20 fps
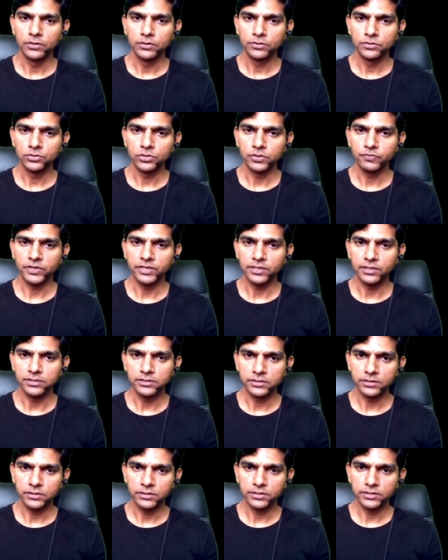So if I
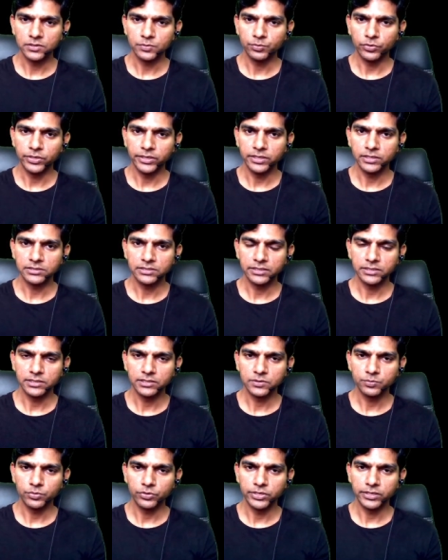consider this point, say
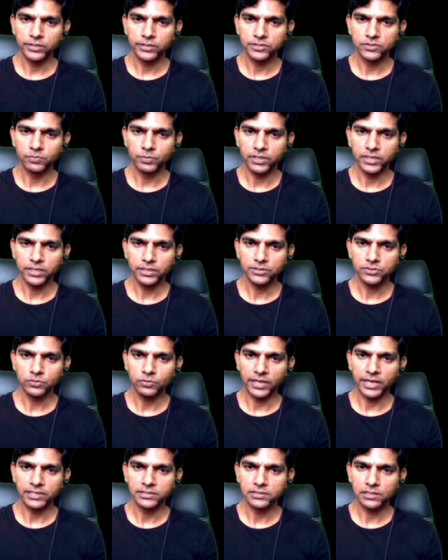this point is b, so
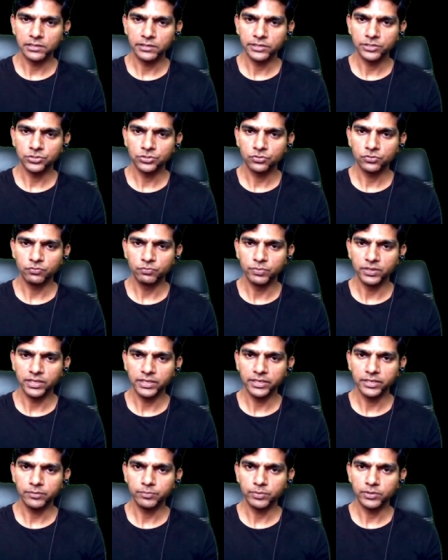acceleration of
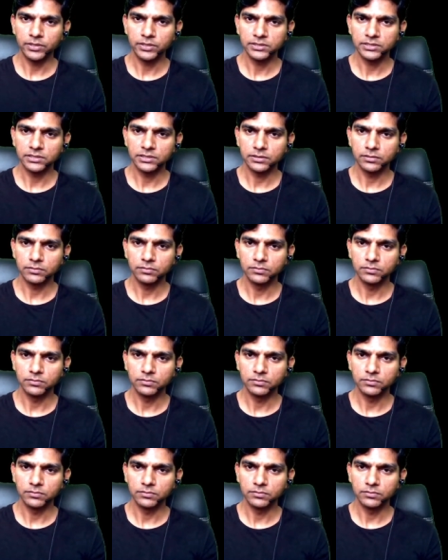b plus